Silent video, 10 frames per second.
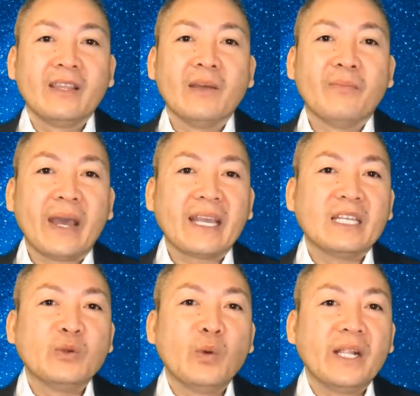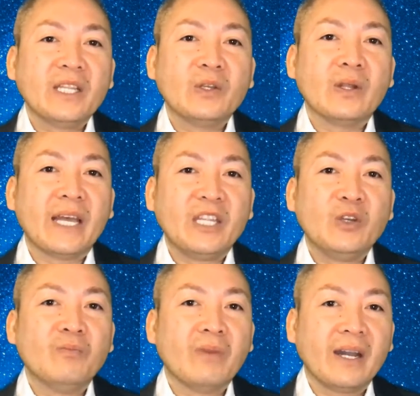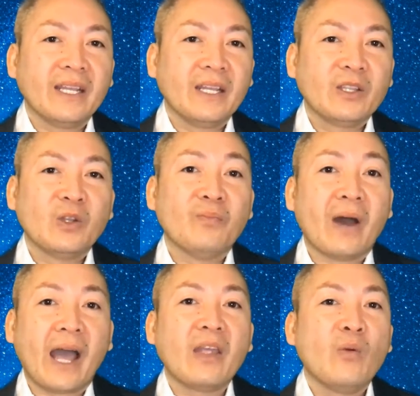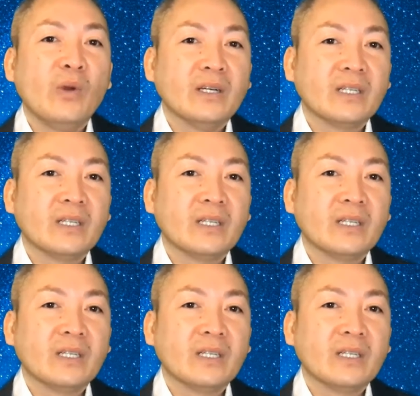The bank is willing to lend you money to buy real